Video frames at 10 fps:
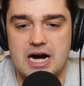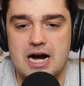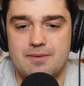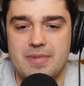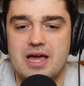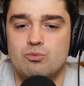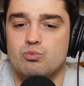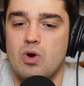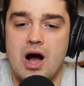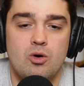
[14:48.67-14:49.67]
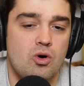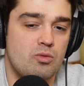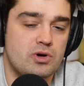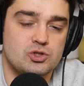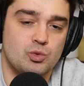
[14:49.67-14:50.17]
and I
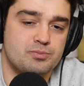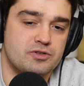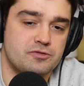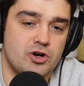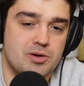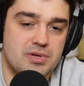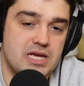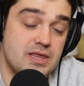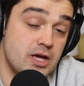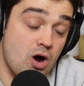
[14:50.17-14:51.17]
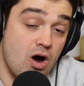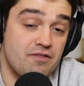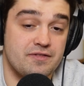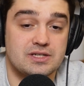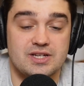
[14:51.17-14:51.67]
almost would prefer to be in the
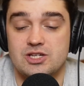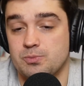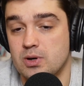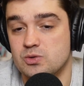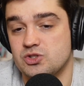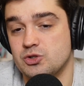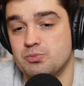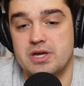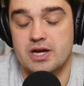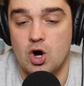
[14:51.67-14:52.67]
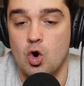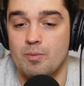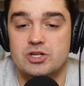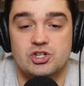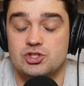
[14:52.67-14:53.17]
office as opposed to being
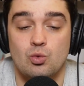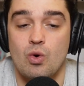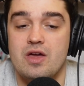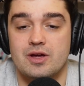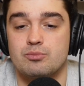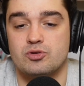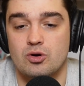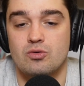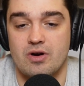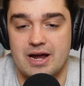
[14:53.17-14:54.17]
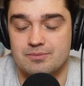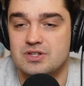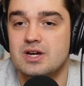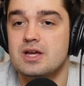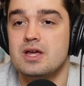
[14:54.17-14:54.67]
home. It's just the way they're programmed.